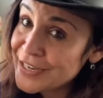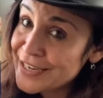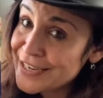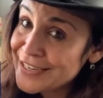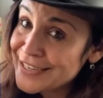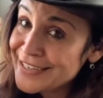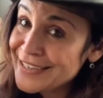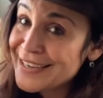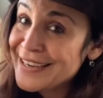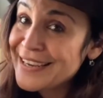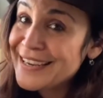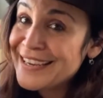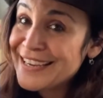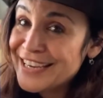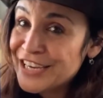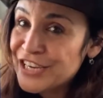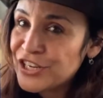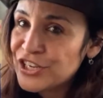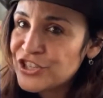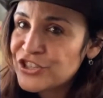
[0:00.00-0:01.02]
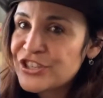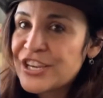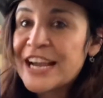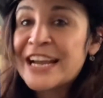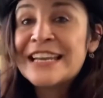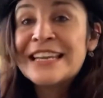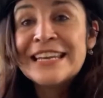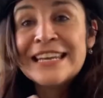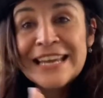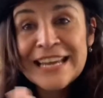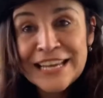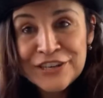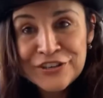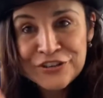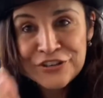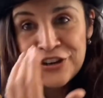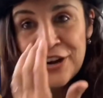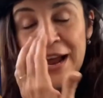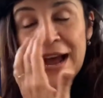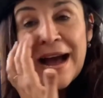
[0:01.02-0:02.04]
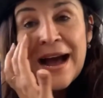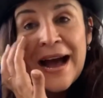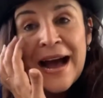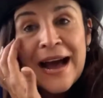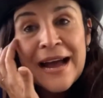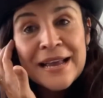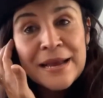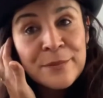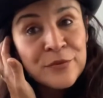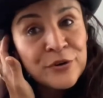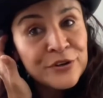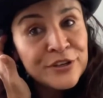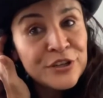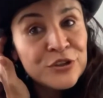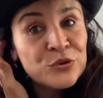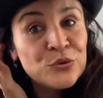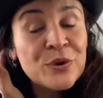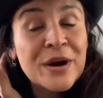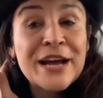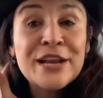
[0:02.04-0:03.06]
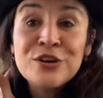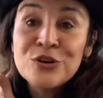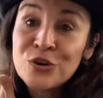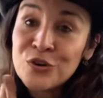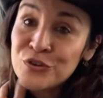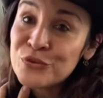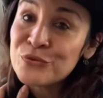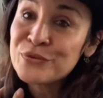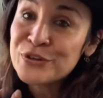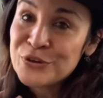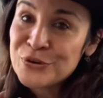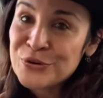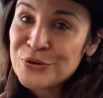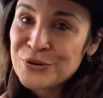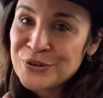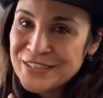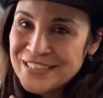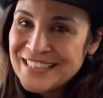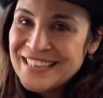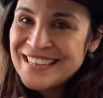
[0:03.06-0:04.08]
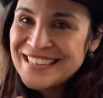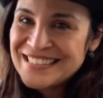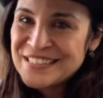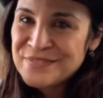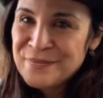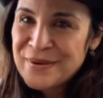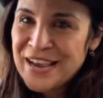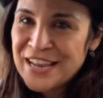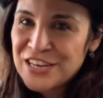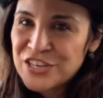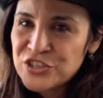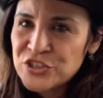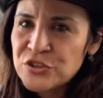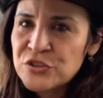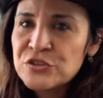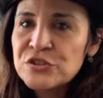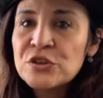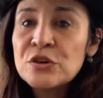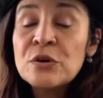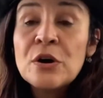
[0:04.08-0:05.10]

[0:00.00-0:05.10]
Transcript: in English, and later I am gonna do another recording in Spanish. So